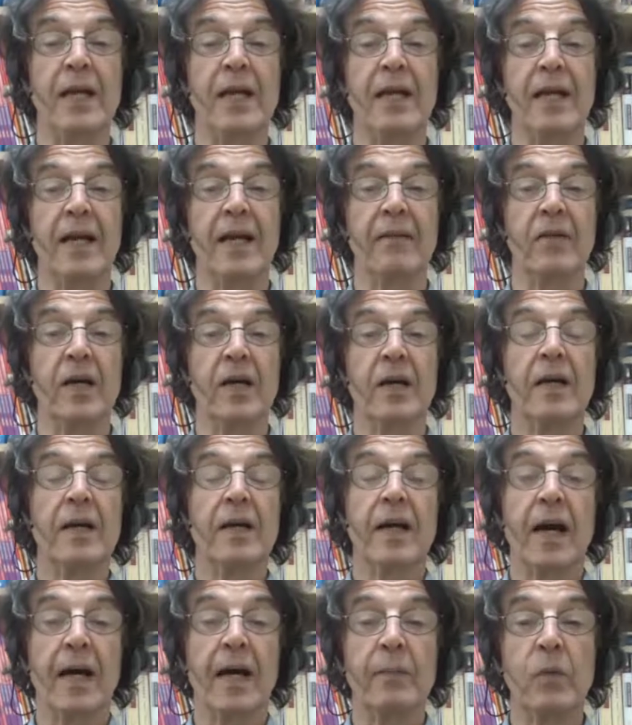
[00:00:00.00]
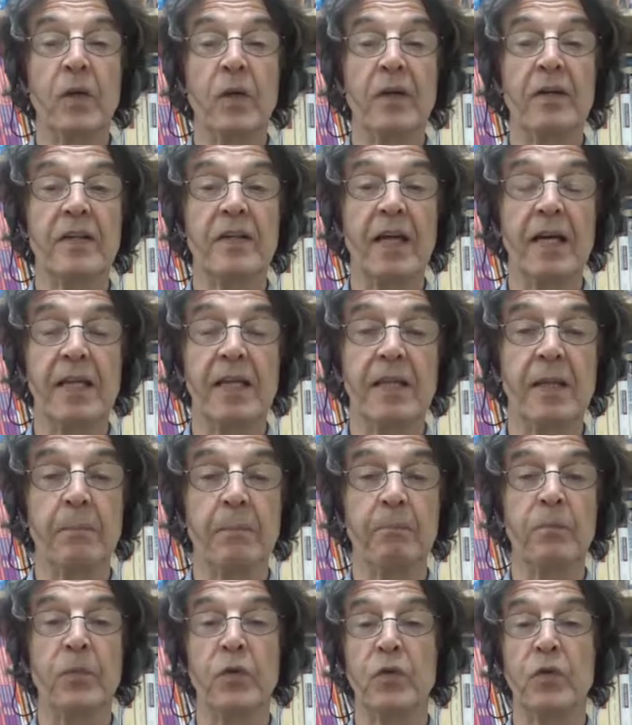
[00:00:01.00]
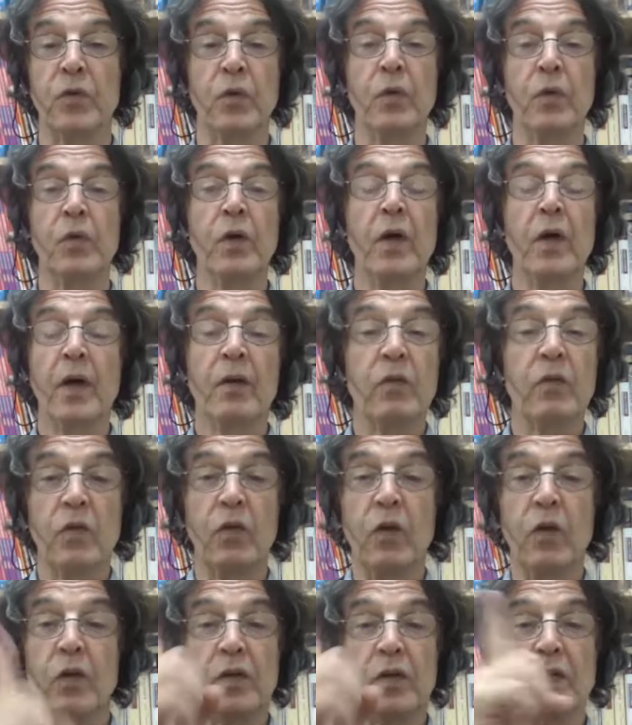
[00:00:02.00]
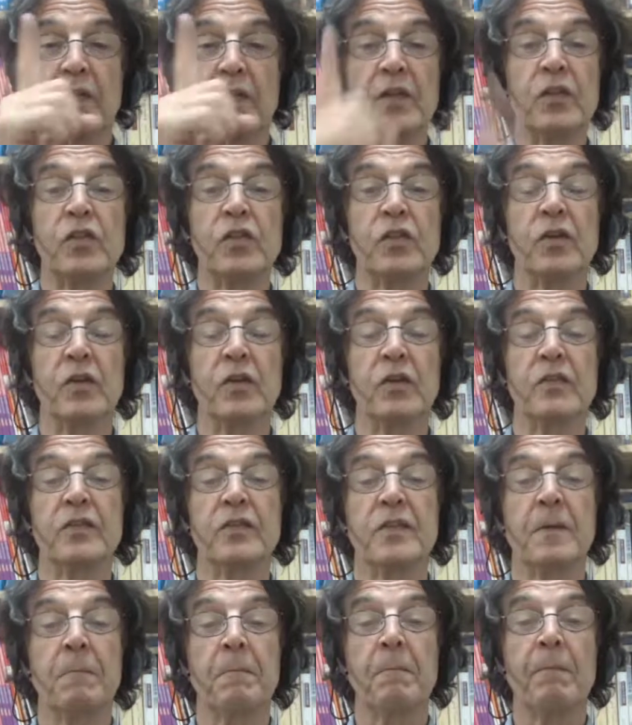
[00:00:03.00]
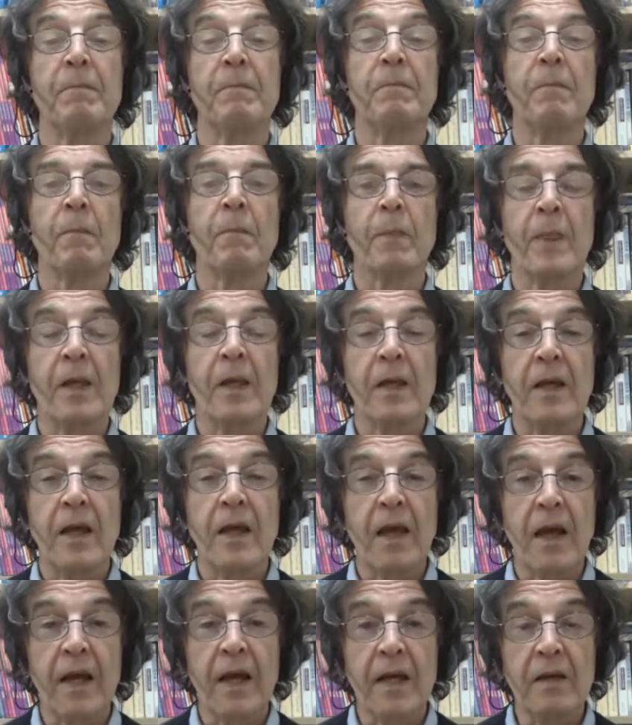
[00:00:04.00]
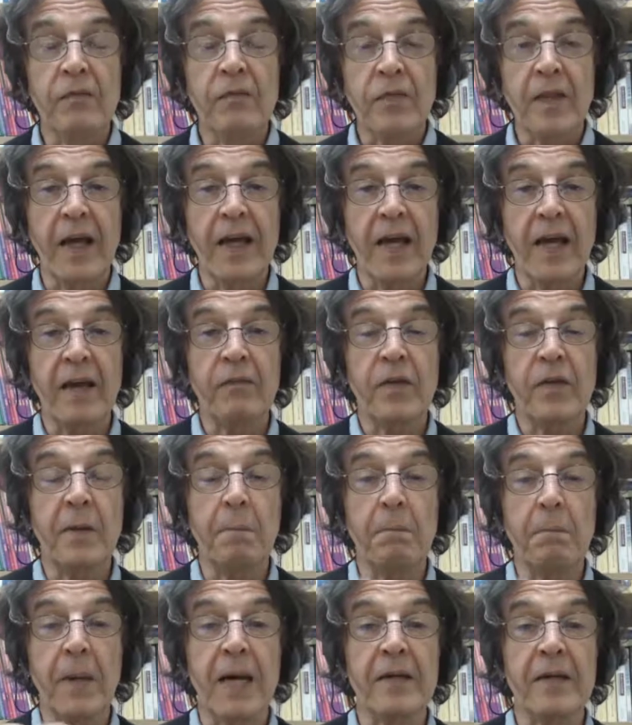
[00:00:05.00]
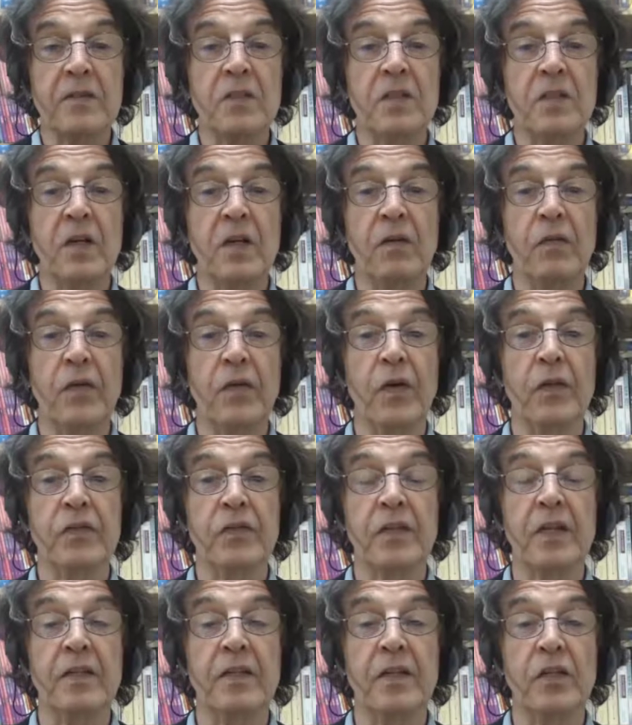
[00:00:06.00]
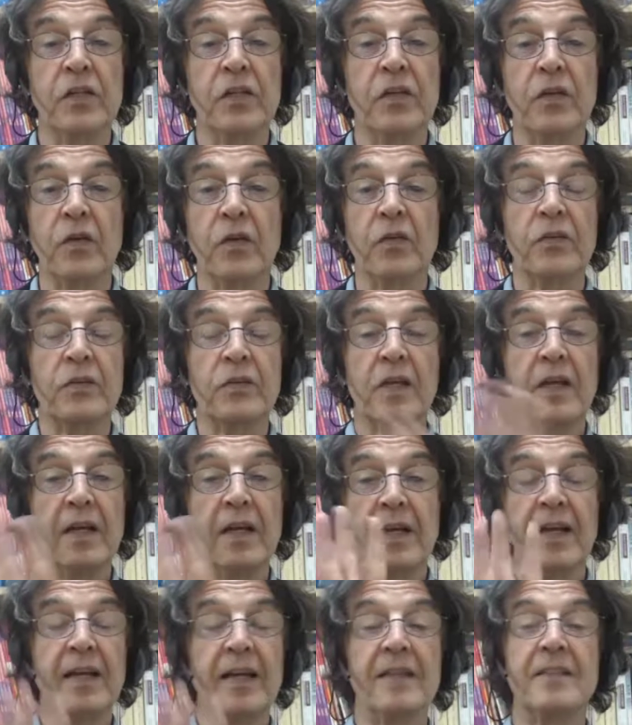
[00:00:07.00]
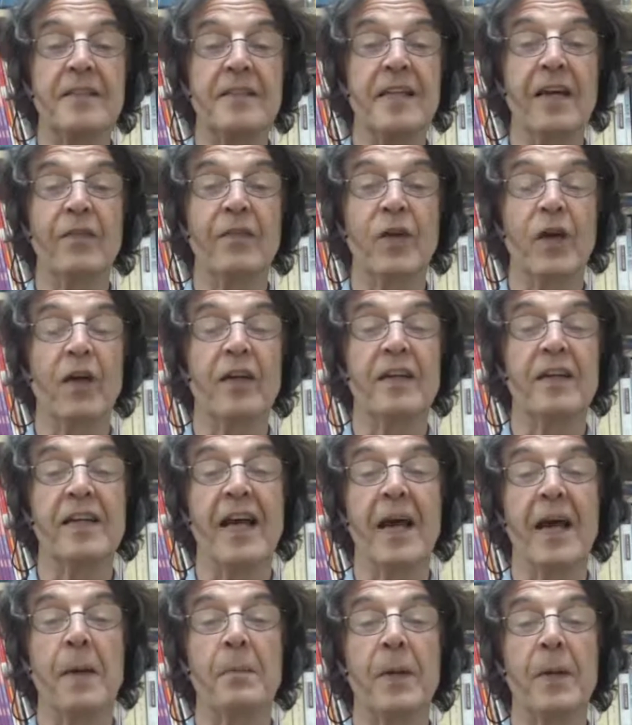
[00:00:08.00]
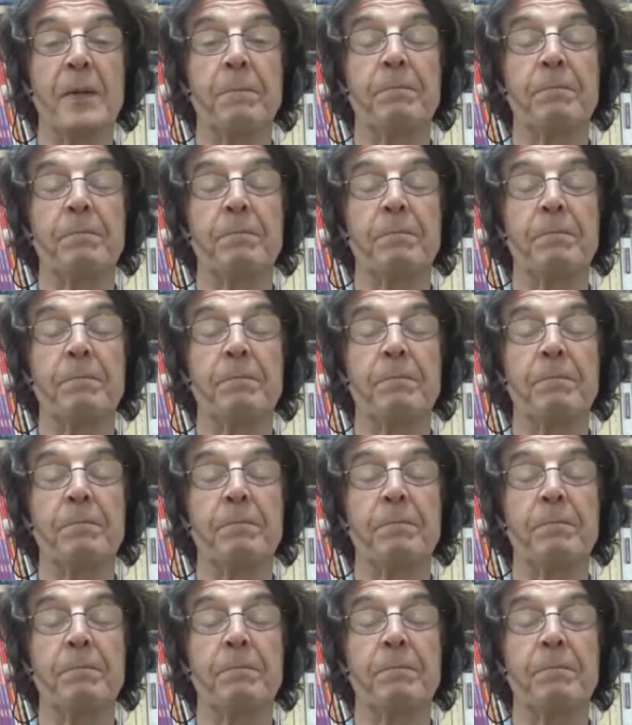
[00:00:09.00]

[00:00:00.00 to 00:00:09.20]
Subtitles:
clever, I'm going to take them through third conditionals. If they haven't mastered first conditionals, it's never going to happen.